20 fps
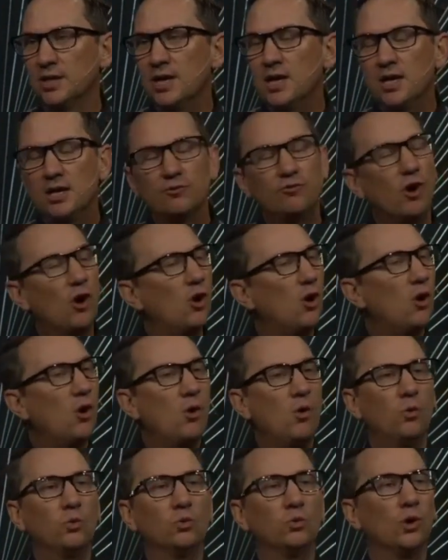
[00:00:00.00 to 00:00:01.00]
If
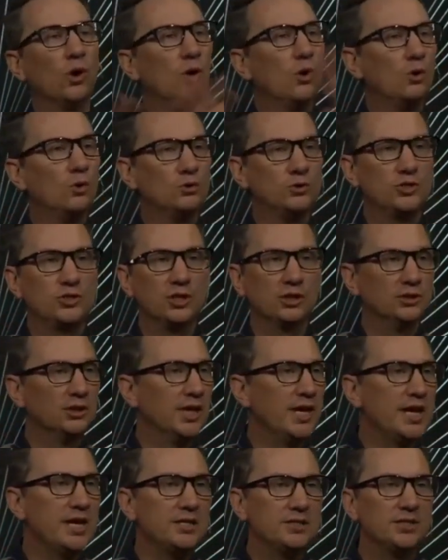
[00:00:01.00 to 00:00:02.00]
all roads
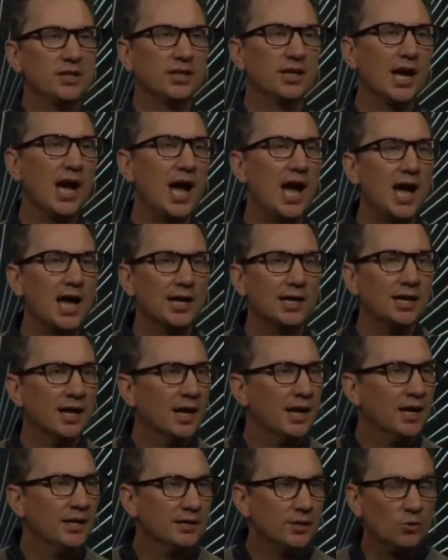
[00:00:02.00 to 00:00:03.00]
lead to God,
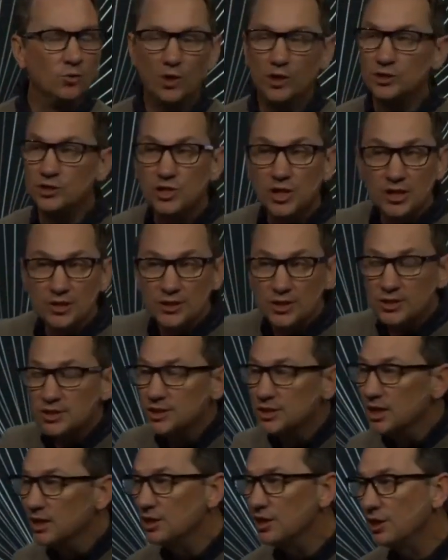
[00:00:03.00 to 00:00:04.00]
then what Jesus
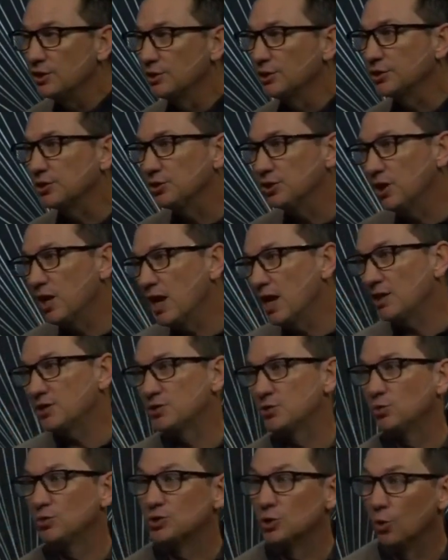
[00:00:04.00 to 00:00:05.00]
did on the
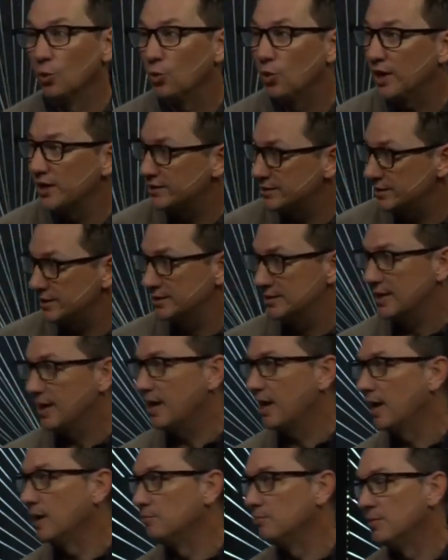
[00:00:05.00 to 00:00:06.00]
cross was a waste of
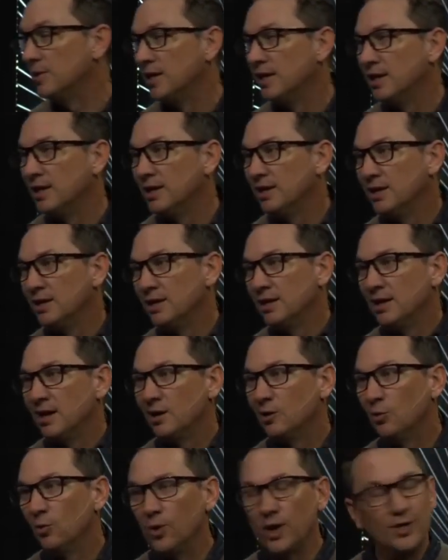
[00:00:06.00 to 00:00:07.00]
time
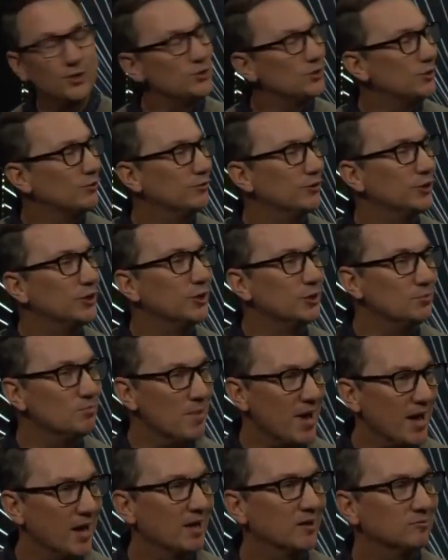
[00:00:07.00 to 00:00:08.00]
and a waste of a good
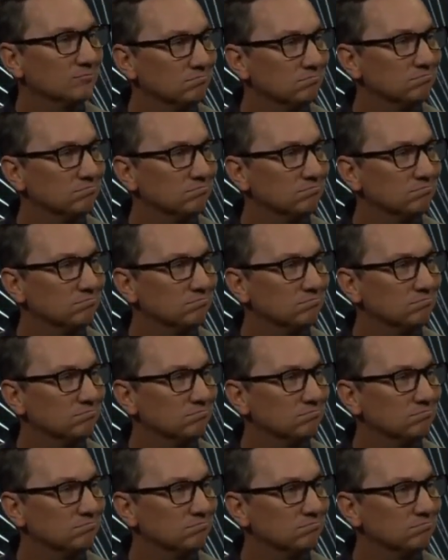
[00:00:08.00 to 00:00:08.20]
man.